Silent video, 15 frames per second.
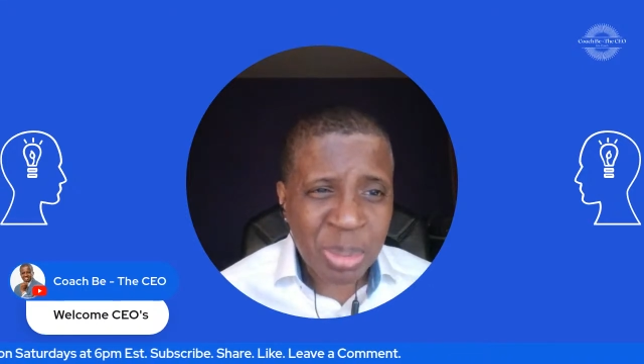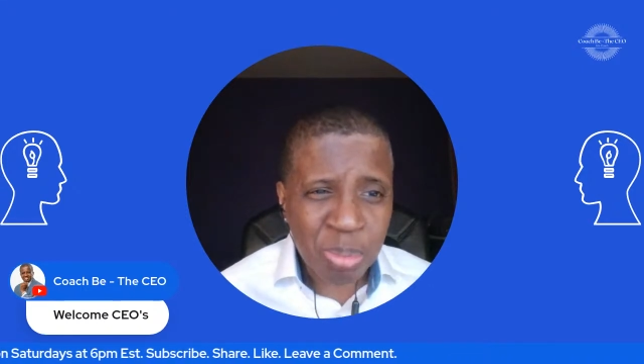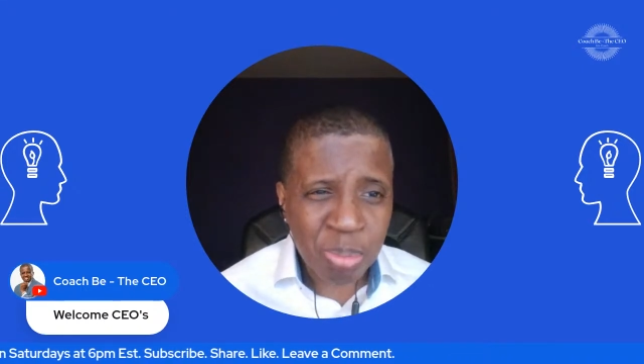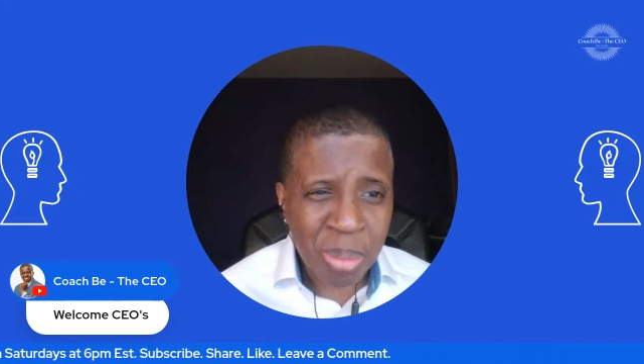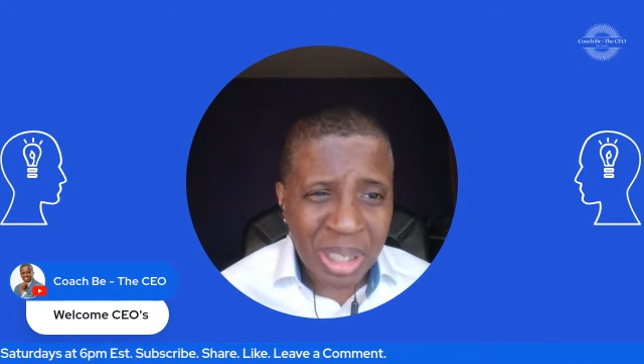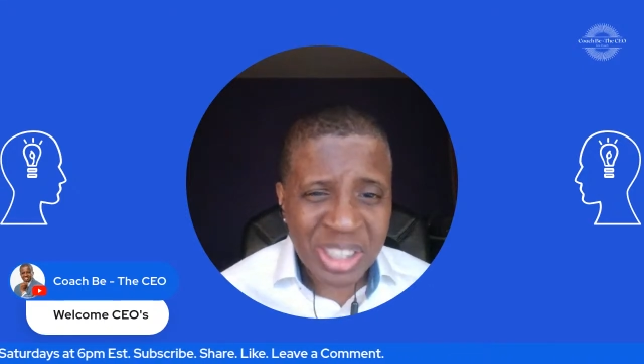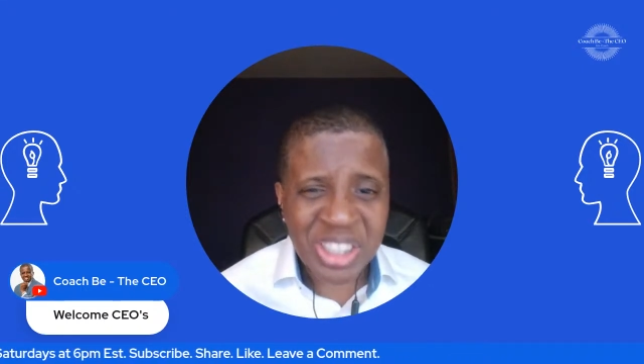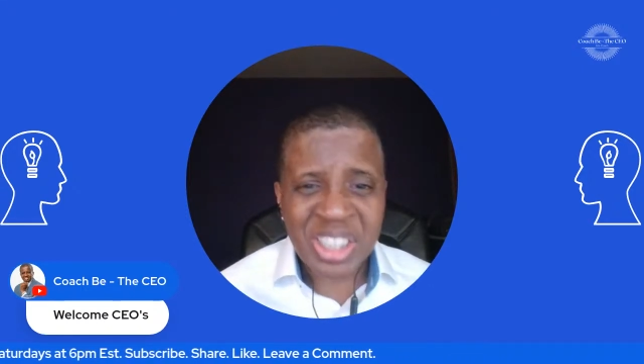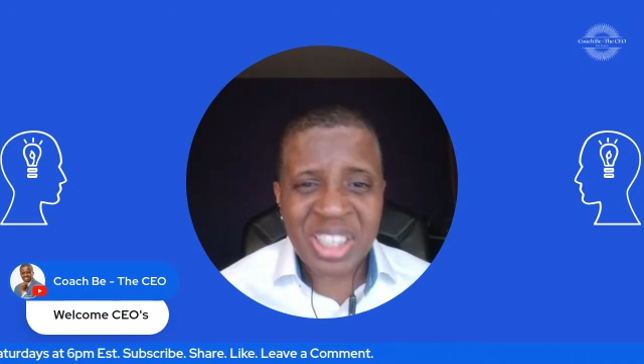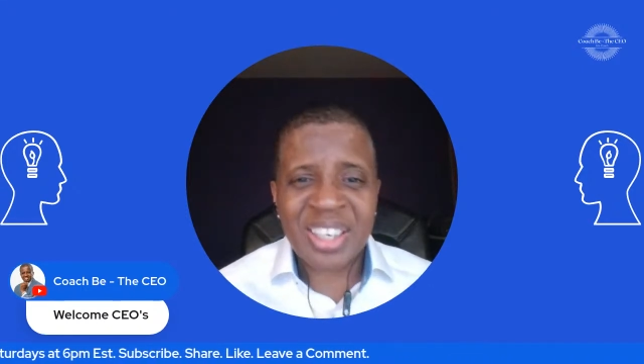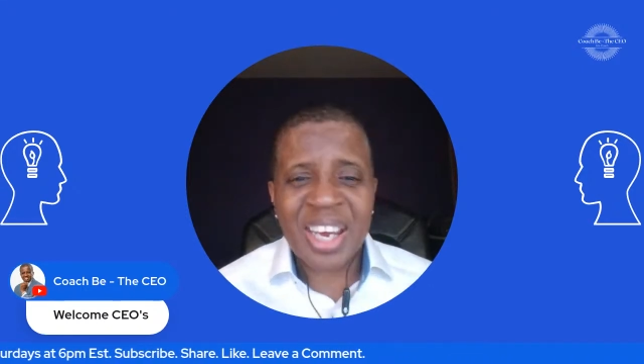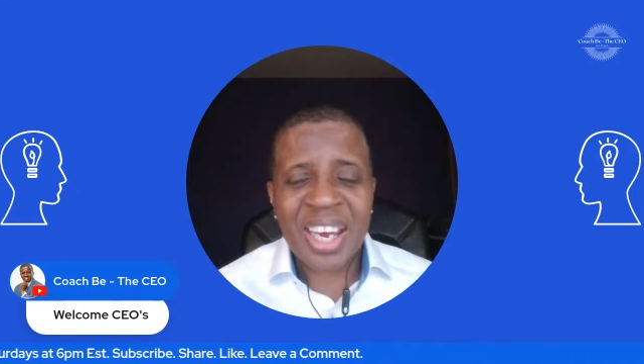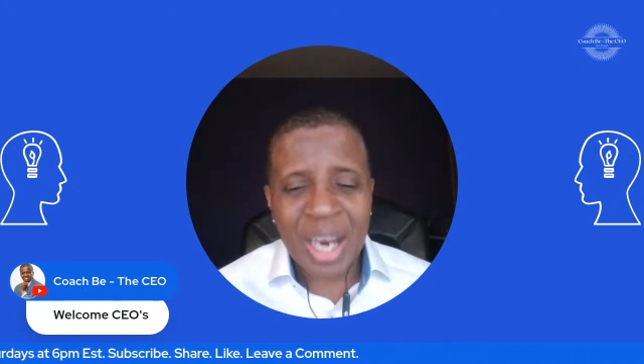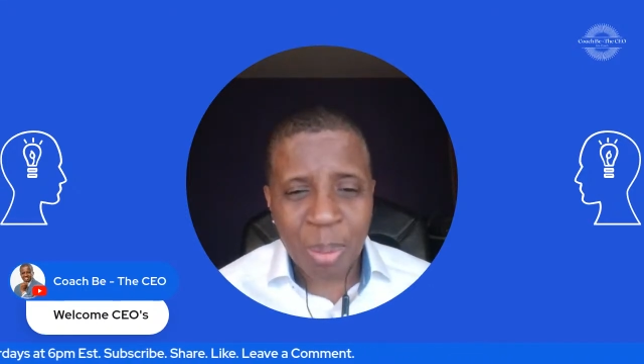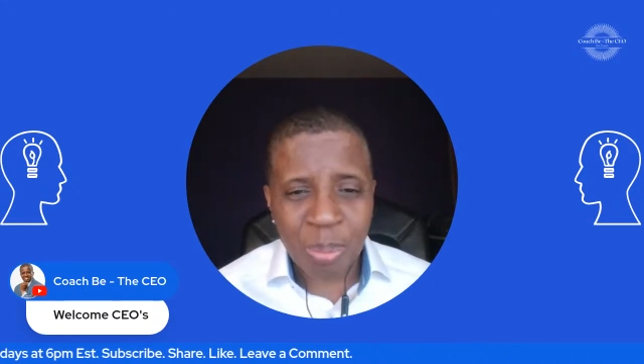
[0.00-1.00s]
mention
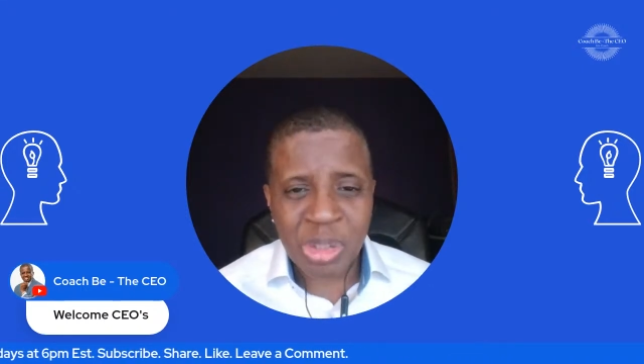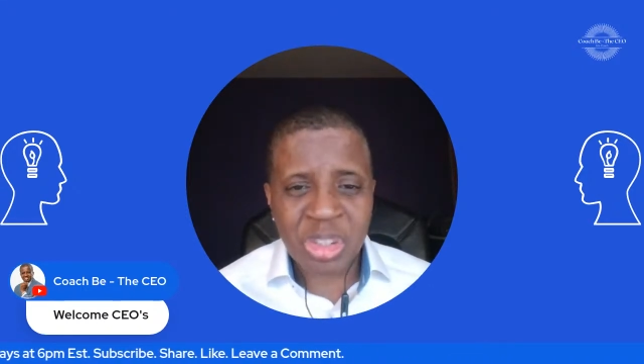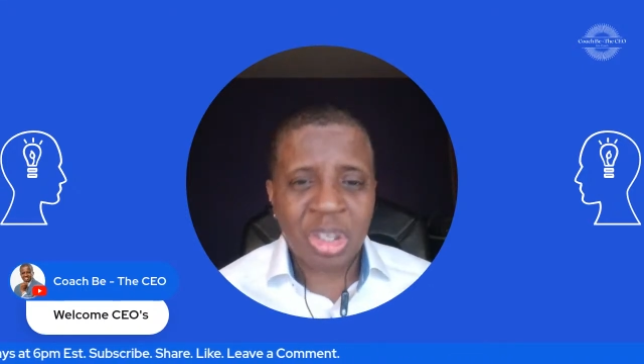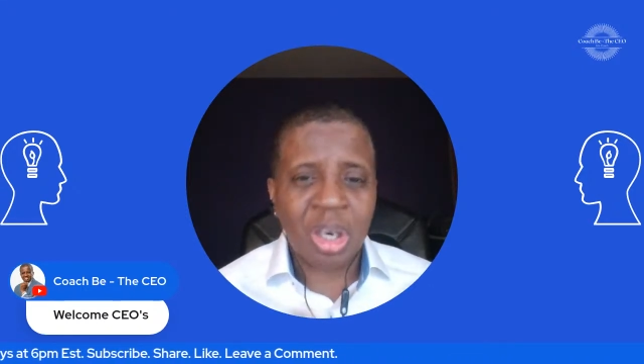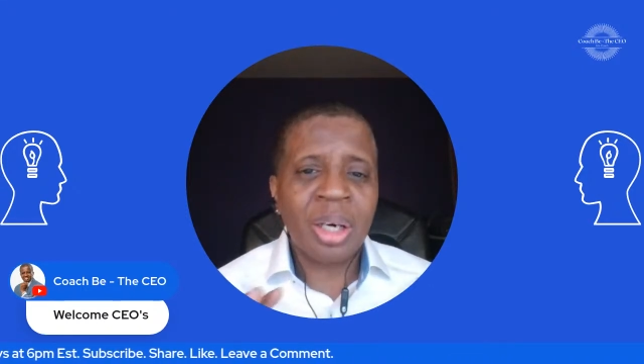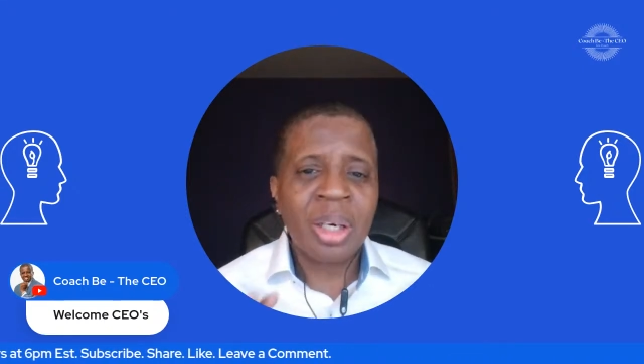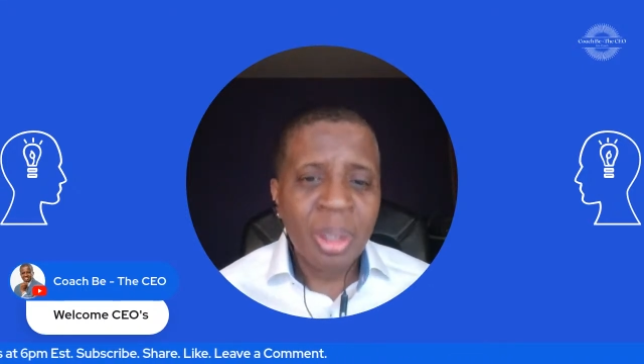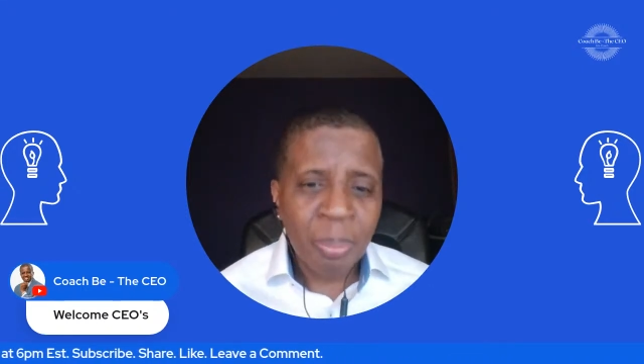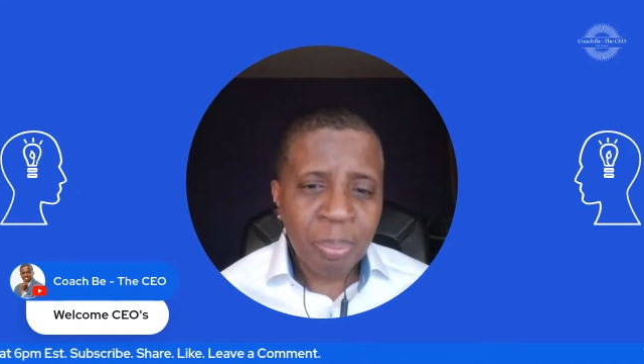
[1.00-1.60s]
Amazon,